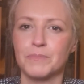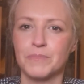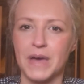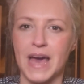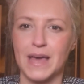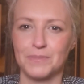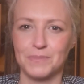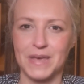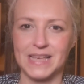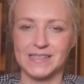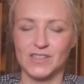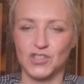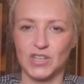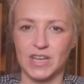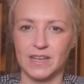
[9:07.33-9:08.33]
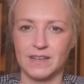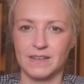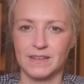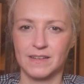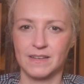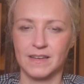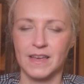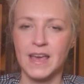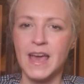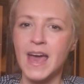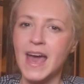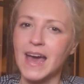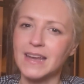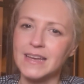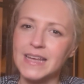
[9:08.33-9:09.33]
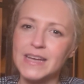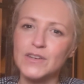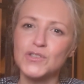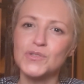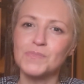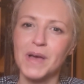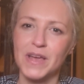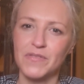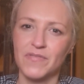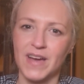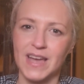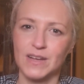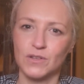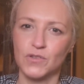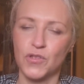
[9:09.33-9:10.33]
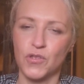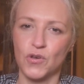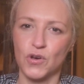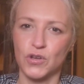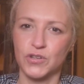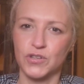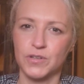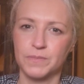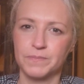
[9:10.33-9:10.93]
bad messaging. And here's my final thought.